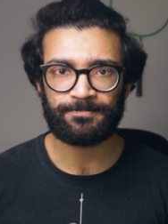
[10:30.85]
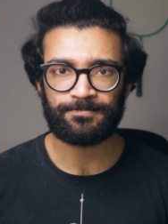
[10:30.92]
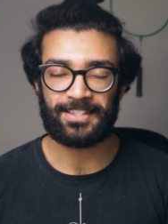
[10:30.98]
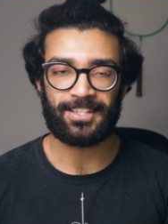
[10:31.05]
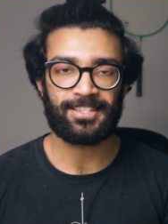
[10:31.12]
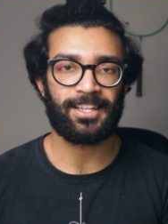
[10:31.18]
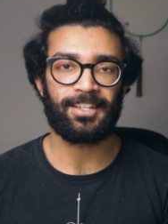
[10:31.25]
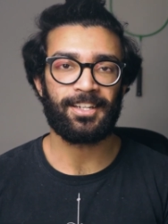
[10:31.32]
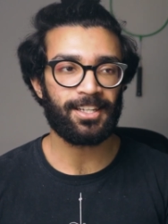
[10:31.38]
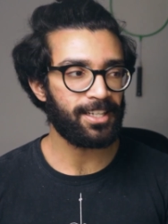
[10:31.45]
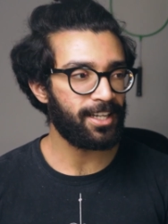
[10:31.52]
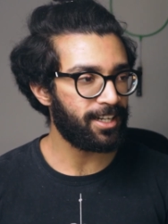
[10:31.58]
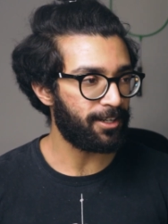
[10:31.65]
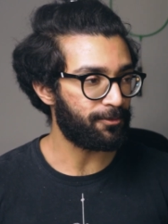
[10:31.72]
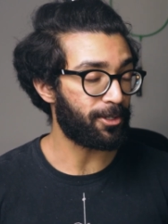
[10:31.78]
As I said
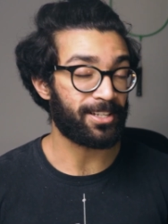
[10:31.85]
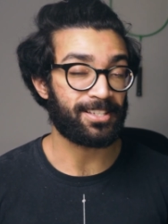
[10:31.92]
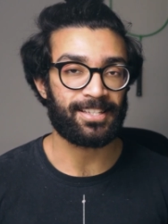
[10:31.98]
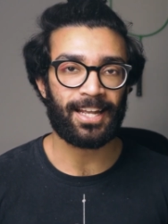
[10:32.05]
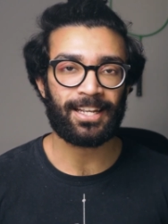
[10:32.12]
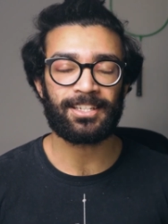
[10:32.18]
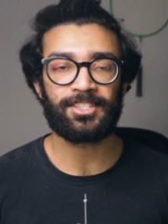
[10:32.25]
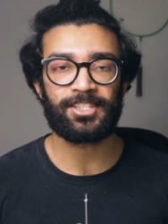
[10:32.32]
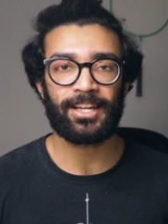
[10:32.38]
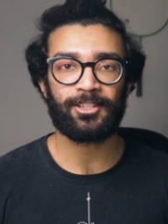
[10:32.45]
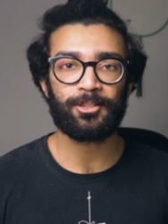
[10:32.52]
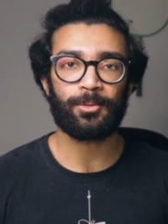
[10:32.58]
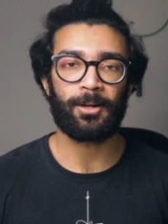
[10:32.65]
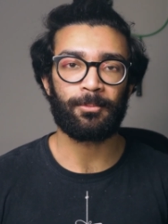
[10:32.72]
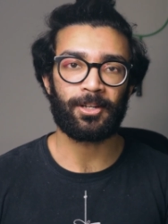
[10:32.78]
earlier, I've got a second
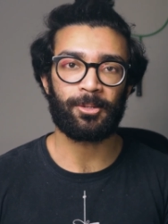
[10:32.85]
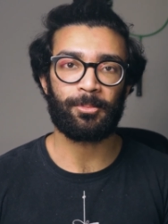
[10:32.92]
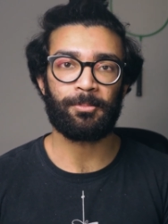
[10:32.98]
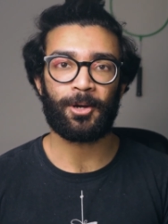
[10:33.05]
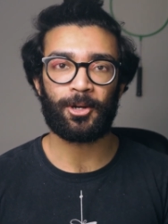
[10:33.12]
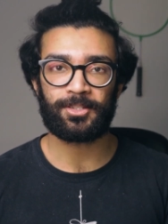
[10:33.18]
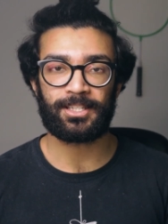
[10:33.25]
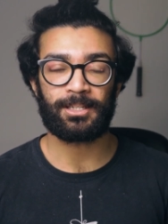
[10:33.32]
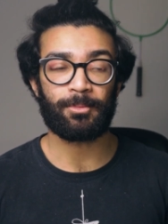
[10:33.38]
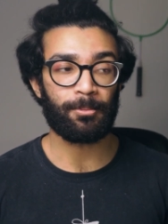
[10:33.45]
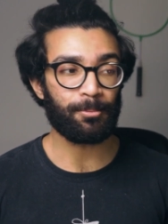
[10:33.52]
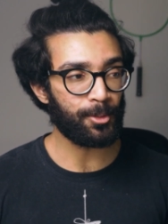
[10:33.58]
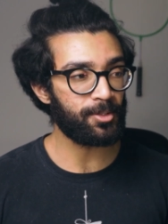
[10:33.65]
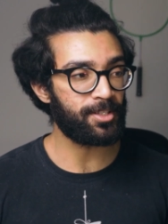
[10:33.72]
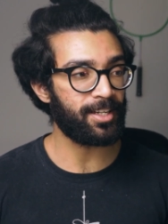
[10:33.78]
channel where I'm going to be posting my
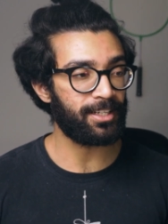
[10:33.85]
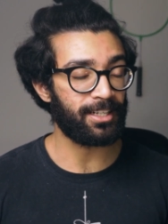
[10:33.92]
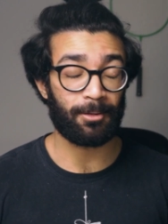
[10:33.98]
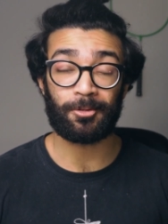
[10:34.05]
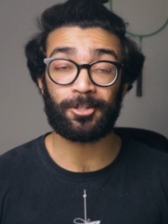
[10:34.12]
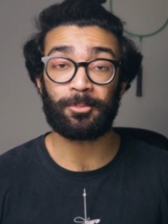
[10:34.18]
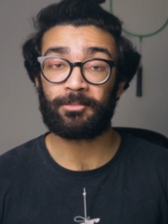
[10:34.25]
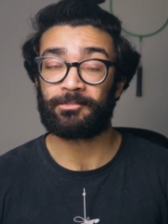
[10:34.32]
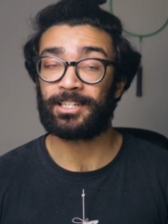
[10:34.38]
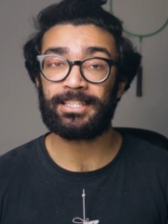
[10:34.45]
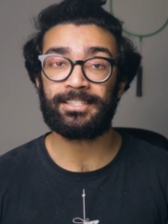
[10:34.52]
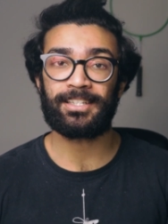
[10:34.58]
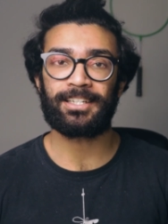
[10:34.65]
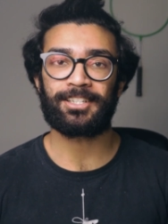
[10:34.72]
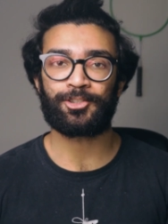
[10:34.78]
music. I'm going to be
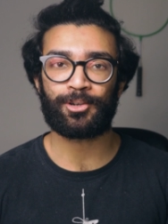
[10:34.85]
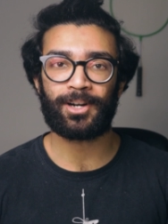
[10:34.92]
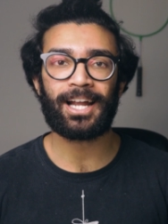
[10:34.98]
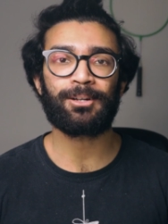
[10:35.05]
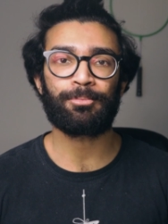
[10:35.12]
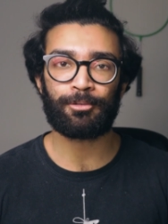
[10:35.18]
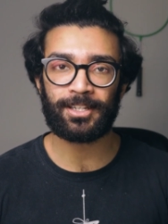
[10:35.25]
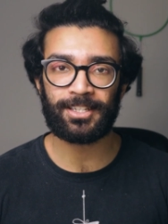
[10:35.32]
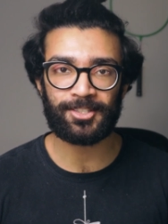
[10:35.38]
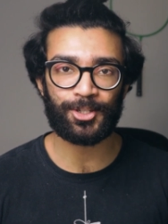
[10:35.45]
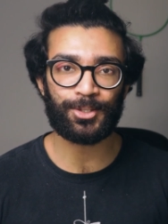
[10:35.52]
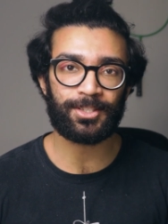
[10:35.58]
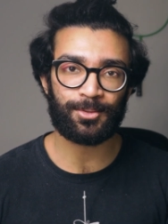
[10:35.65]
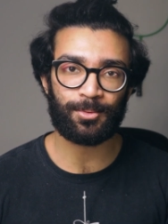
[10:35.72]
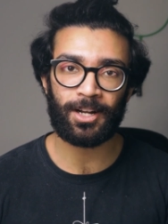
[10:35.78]
releasing a track pretty
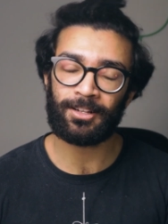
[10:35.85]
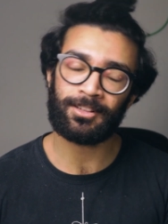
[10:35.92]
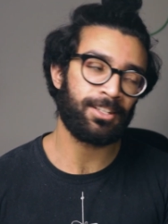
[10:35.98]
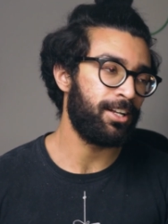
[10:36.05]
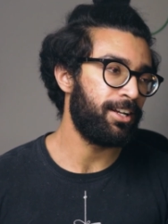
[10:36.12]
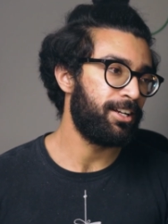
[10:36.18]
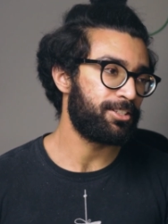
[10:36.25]
soon as well.